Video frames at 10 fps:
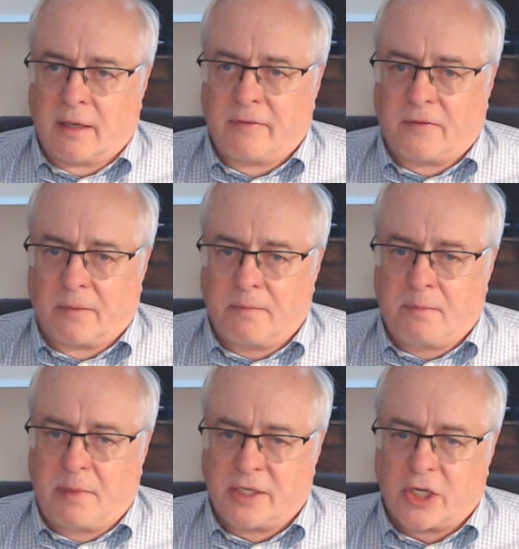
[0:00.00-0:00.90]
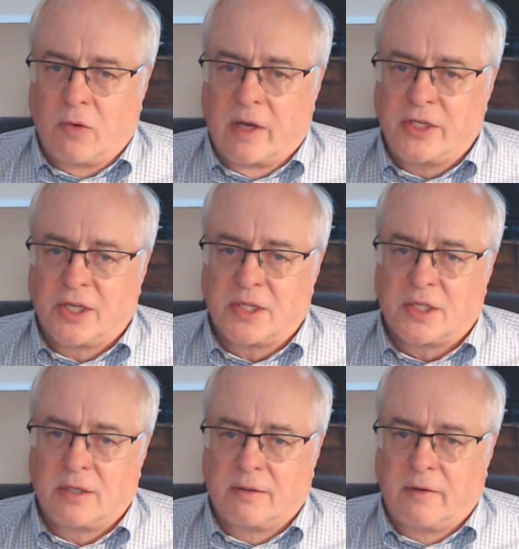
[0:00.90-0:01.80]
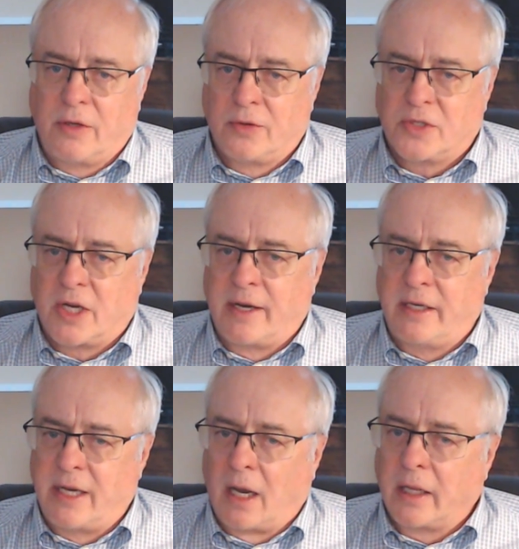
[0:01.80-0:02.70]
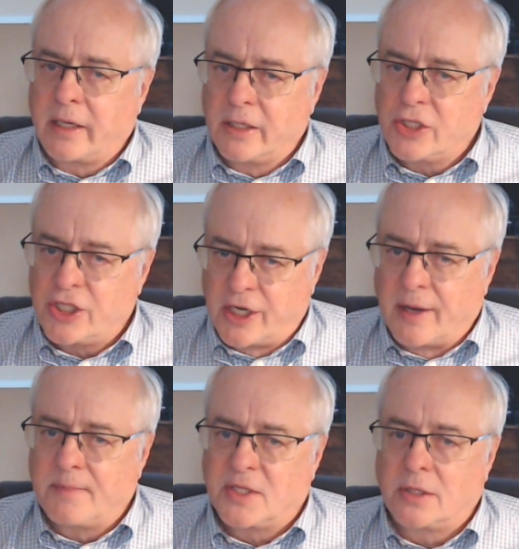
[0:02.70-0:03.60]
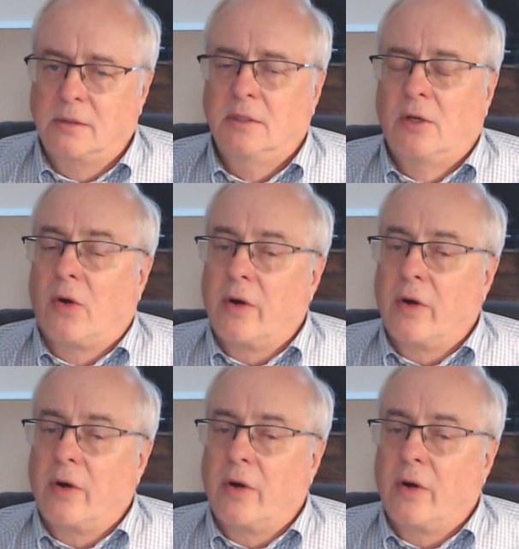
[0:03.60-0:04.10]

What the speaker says: for pitching wedges used on delicate chips or